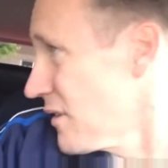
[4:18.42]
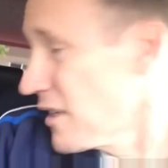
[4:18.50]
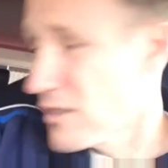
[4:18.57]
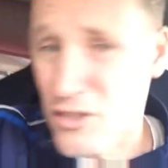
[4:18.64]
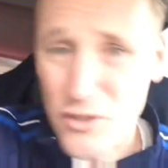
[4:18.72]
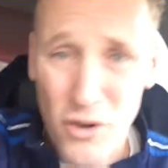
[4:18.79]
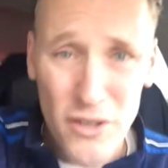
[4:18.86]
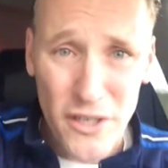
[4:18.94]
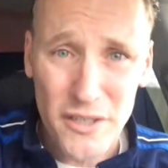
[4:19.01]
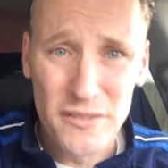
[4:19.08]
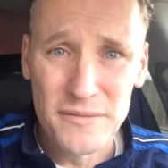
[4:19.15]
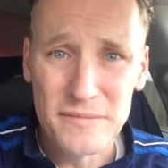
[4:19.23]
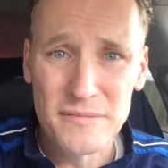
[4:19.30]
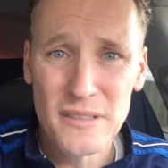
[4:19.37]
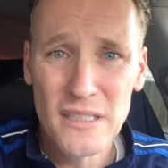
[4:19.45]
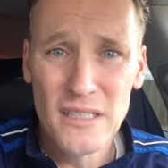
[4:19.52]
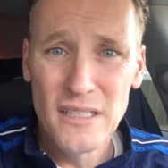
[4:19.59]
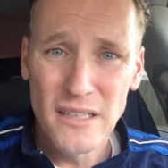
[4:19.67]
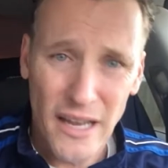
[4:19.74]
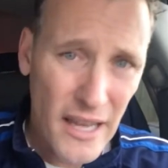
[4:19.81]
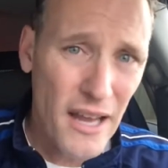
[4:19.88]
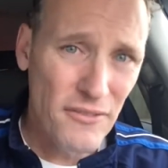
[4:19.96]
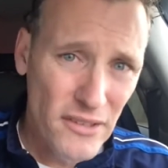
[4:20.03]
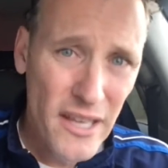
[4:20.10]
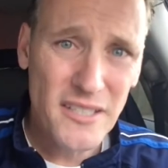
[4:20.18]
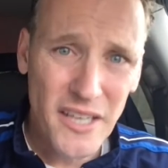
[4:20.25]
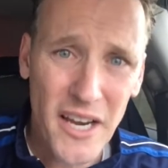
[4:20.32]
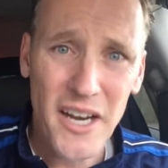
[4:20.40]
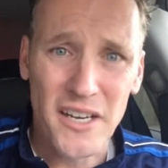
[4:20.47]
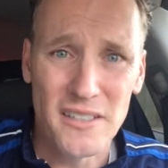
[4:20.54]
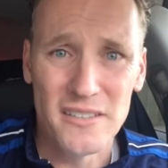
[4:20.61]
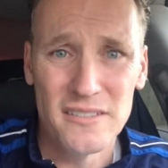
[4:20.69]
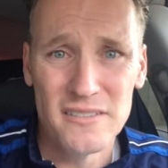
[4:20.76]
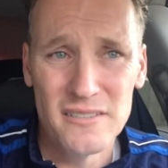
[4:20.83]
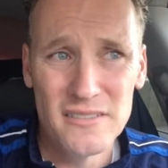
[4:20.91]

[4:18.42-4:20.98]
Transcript: it's shorter. I have less hair.